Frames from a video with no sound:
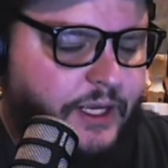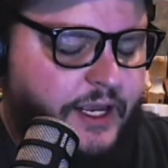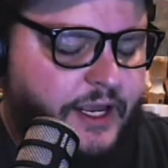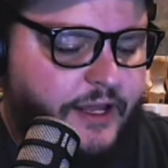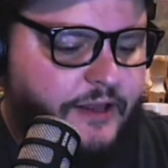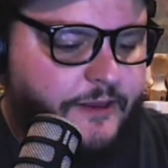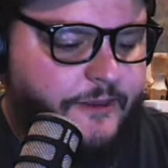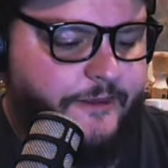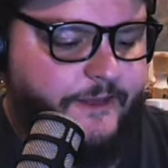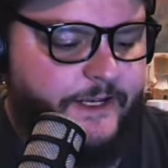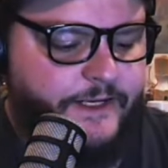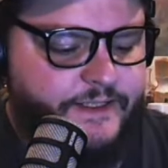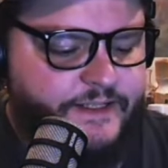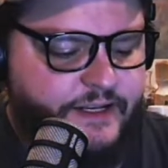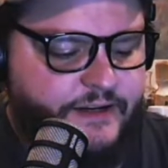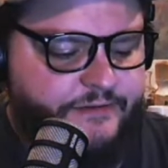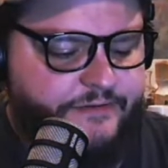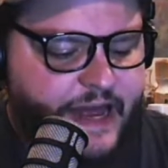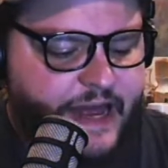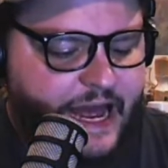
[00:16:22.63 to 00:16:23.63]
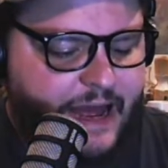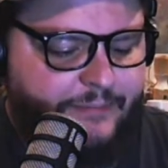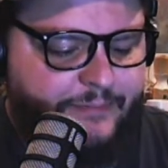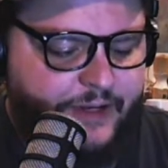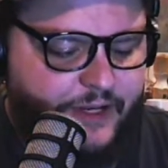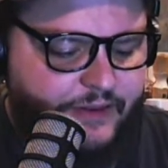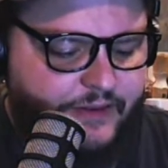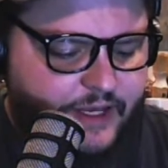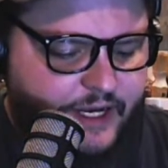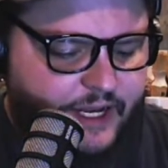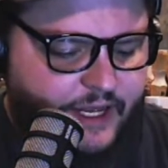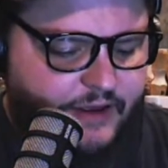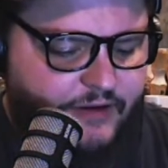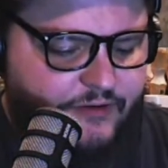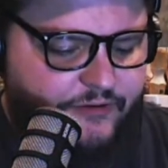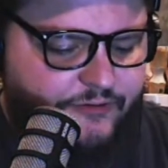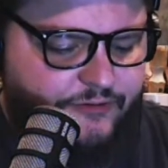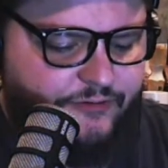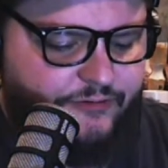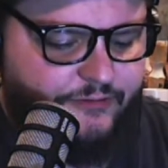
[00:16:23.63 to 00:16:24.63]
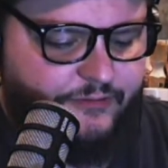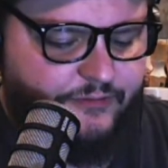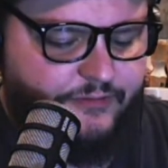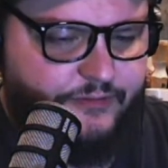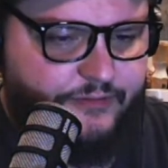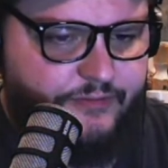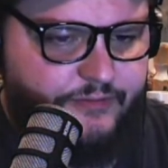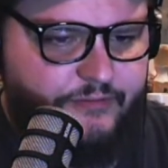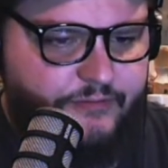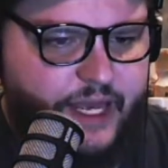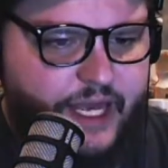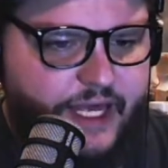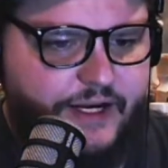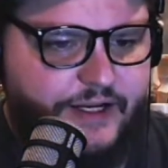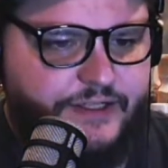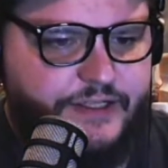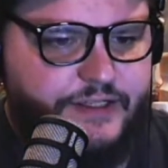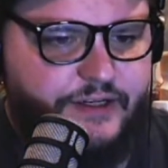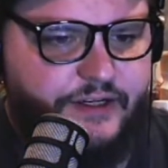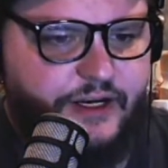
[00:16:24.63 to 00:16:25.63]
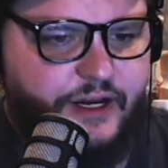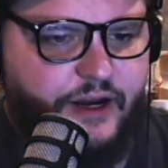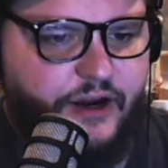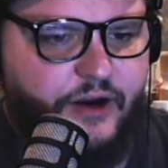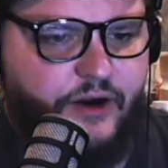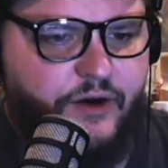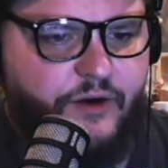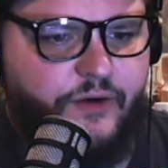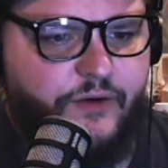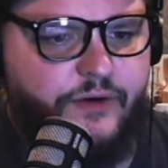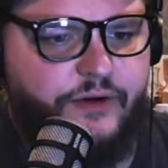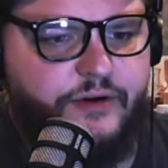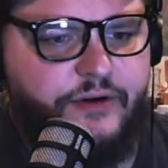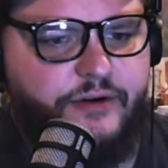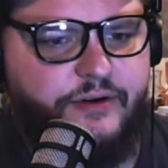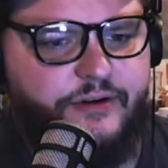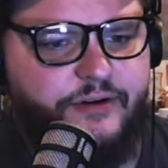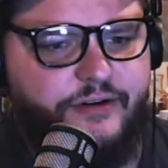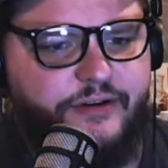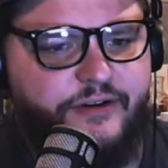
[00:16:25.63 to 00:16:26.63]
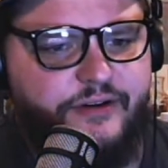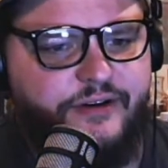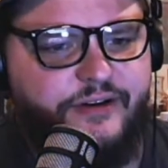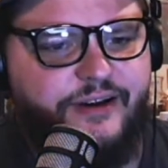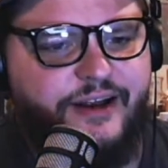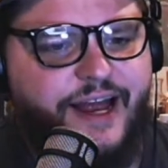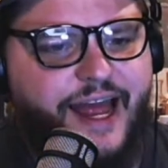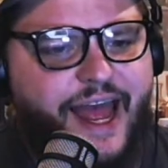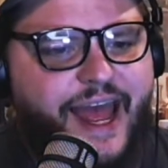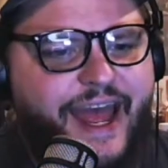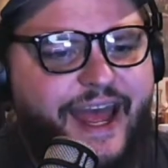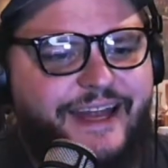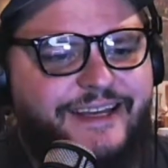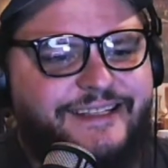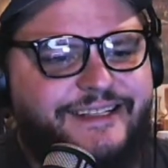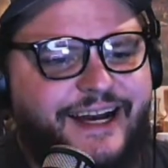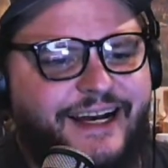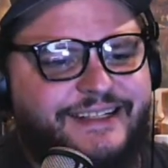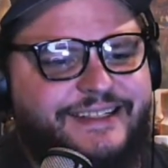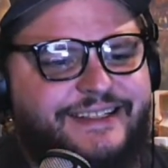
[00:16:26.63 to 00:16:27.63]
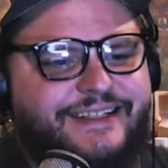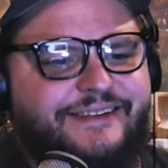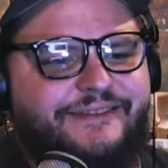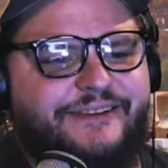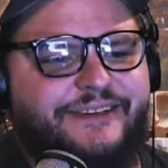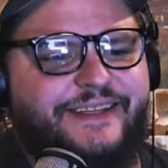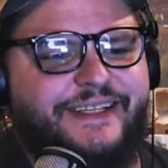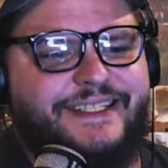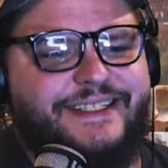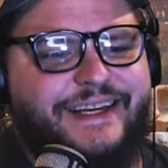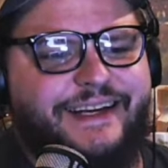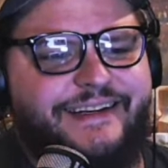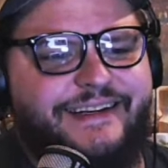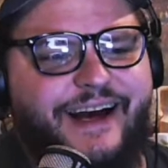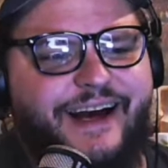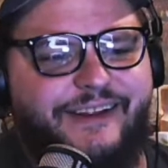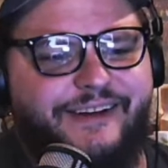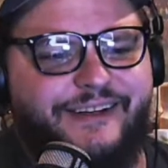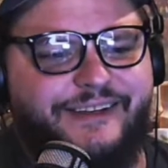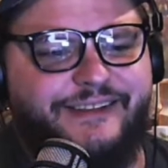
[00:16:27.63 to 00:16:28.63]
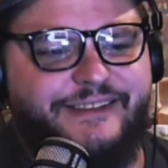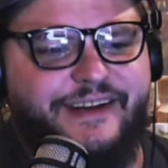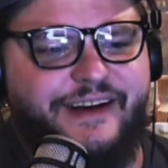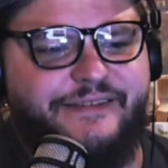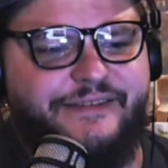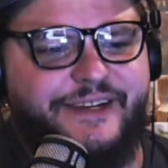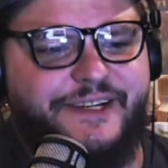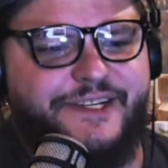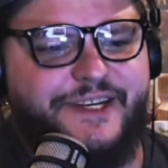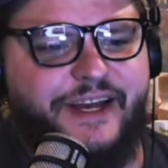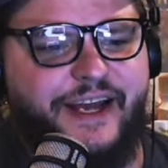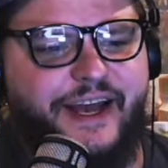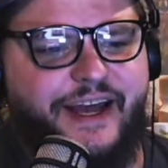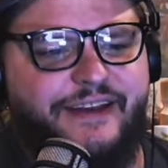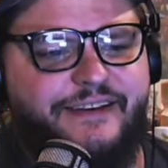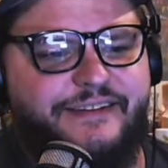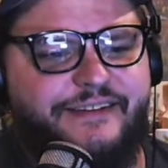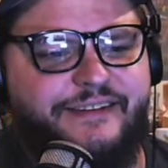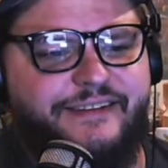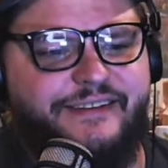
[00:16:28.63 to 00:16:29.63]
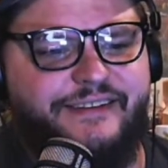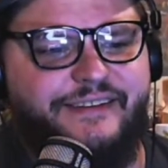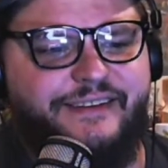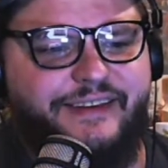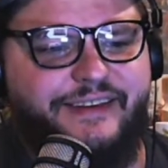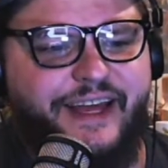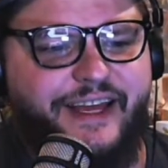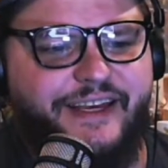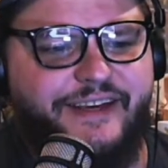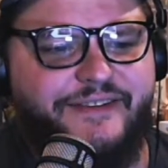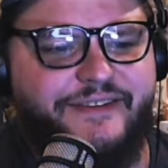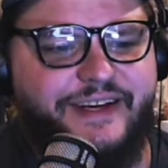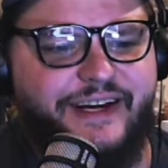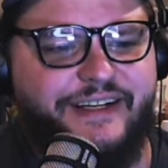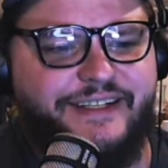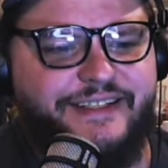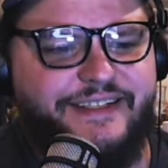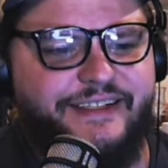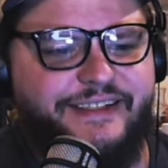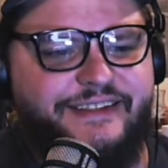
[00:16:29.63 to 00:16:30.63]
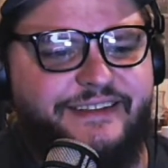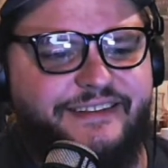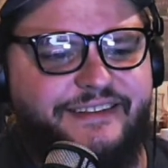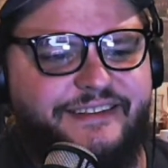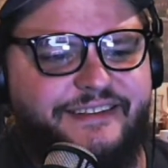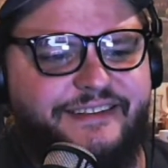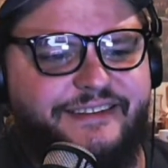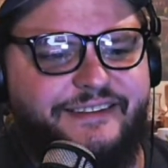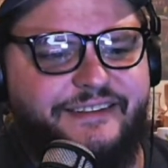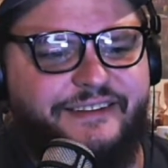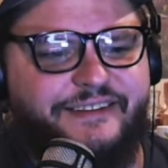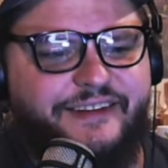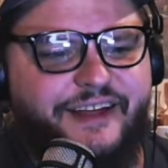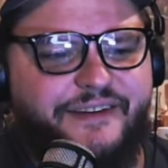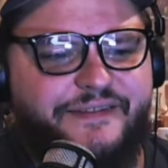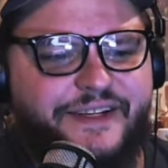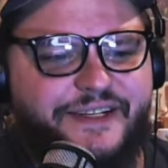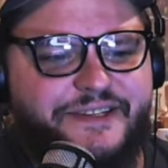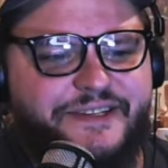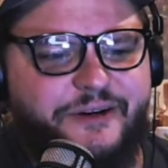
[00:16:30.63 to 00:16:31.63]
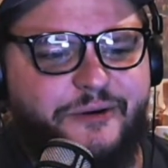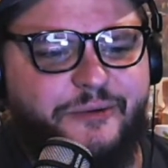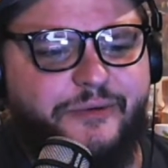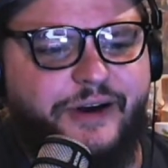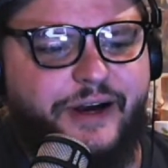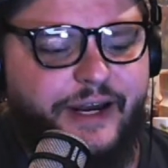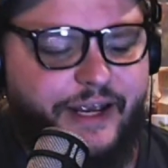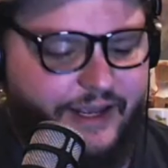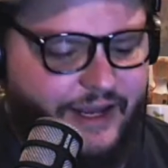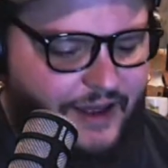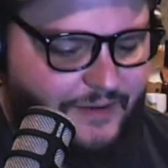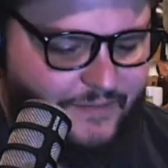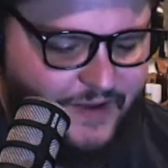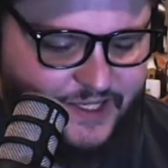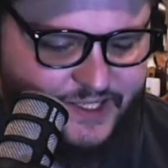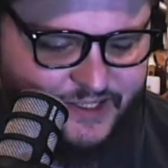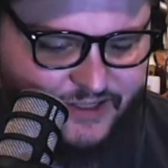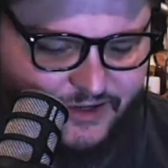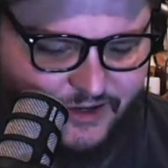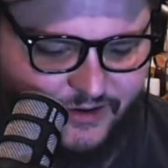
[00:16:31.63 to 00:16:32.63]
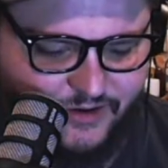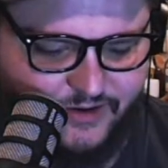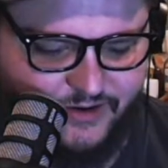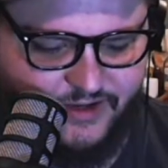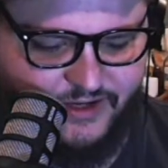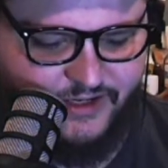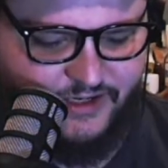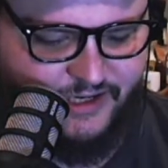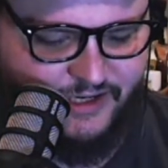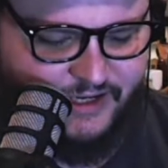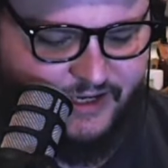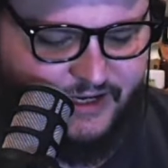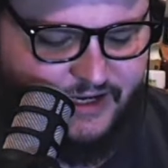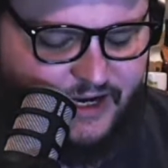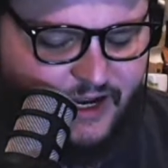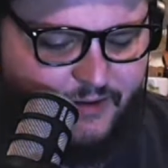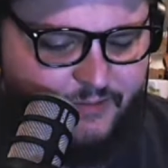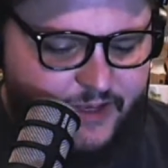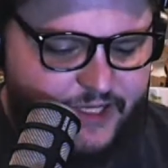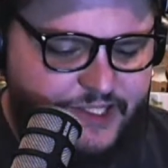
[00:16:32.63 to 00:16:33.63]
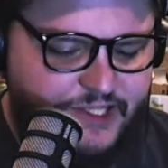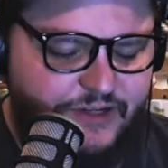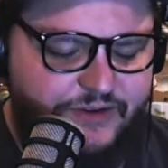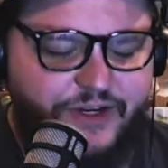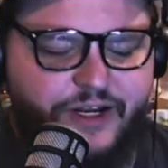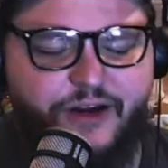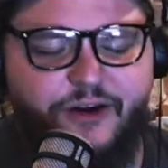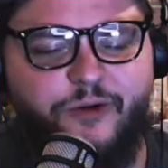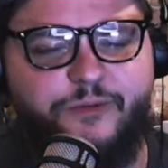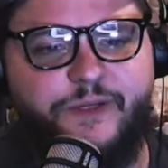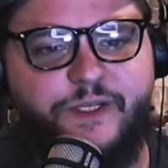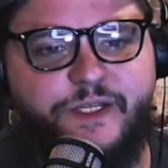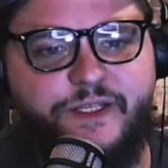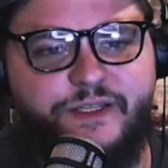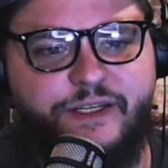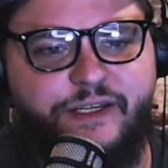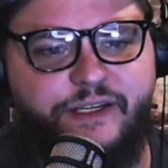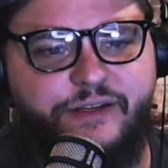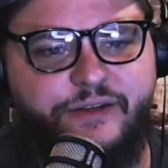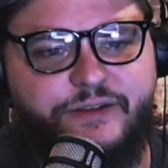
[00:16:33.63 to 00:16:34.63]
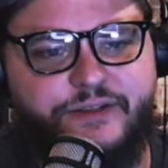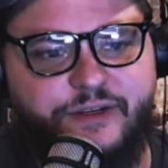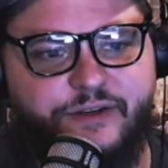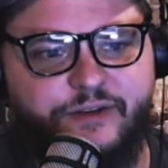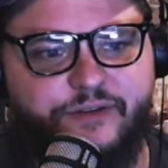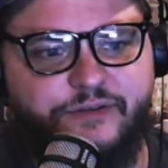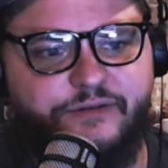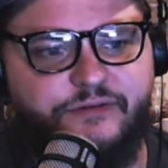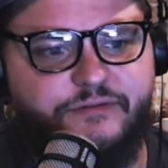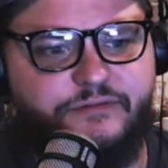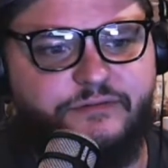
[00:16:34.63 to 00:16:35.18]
And things that have happened that have made us go, hey, Dustin with the $10 Snuffy Chat. Thank you, Dustin. Love you too, buddy. I miss you. And I hope to see you soon.